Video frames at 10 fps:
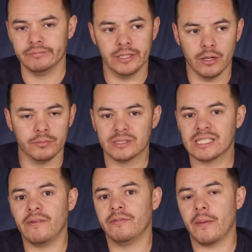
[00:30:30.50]

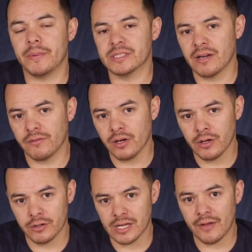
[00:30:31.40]
75% of the
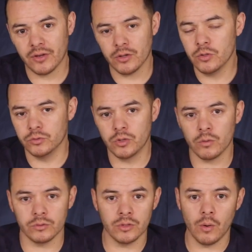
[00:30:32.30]
hunters out there who
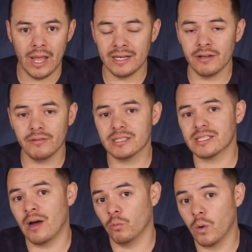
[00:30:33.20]
don't know any of
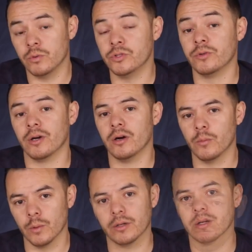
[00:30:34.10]
this and won't do their
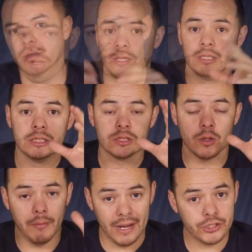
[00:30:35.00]
homework.
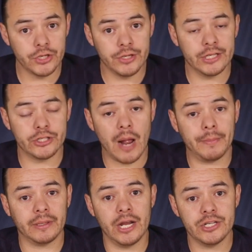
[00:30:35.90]
So make sure you get your
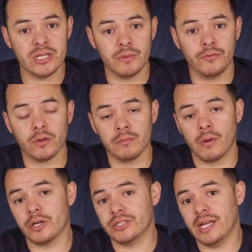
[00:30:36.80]
application in before the
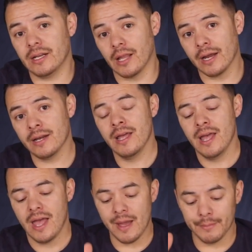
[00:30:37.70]
March deadline,
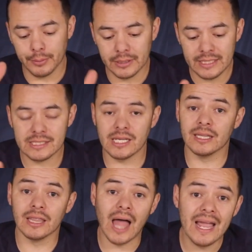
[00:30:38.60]
and please
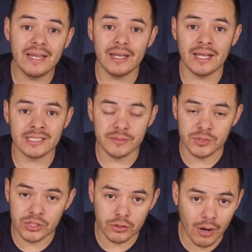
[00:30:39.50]
like and
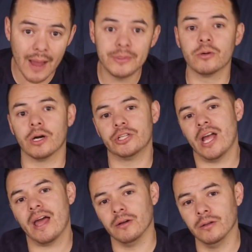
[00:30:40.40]
subscribe to our
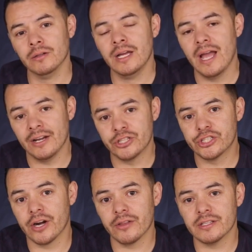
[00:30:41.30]
channel and
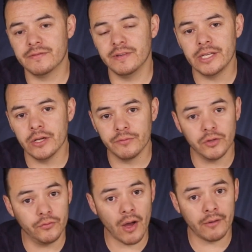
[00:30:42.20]
share this video if
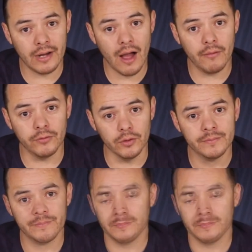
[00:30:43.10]
you found it helpful.